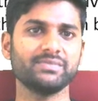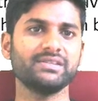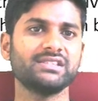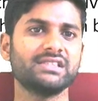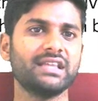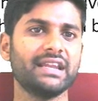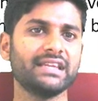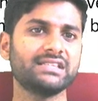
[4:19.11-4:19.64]

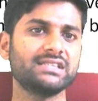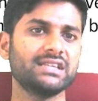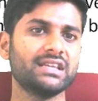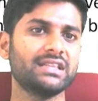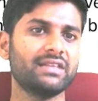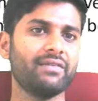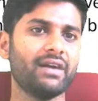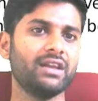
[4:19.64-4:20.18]
means the next year
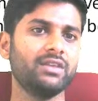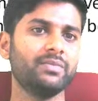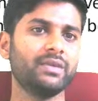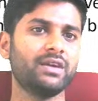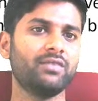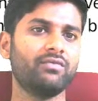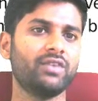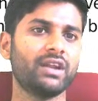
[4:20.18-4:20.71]
the value
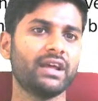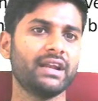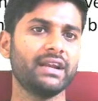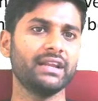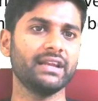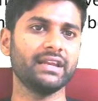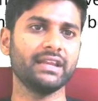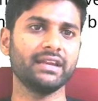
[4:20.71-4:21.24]
become
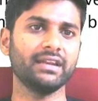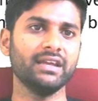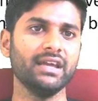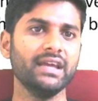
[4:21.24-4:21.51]
110.